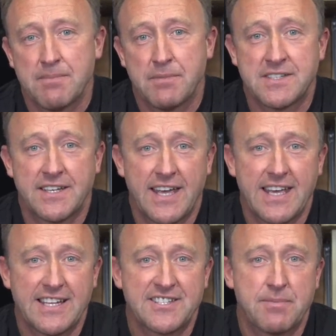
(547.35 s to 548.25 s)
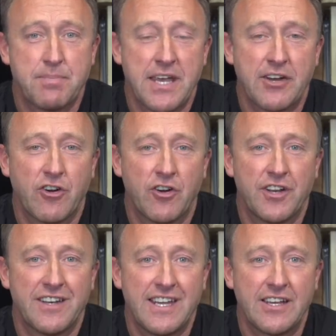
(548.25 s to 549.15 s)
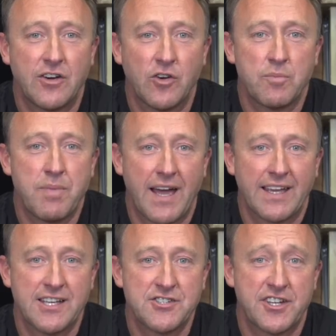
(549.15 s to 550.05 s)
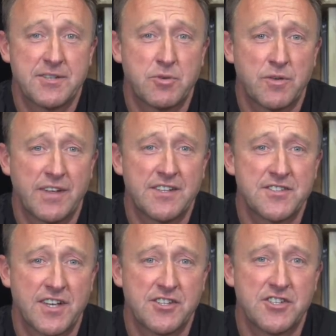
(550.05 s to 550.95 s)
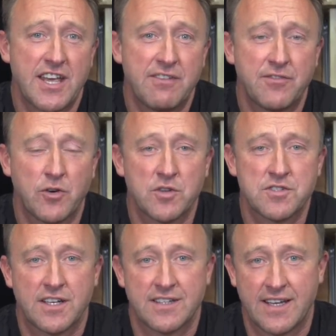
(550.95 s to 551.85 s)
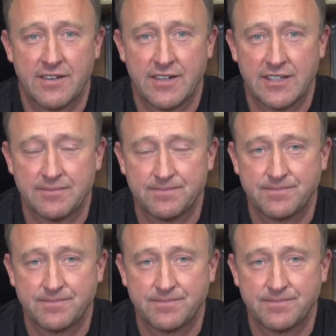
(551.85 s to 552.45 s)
But today it's the Pierron Nicole package that is proving such a force at downhill.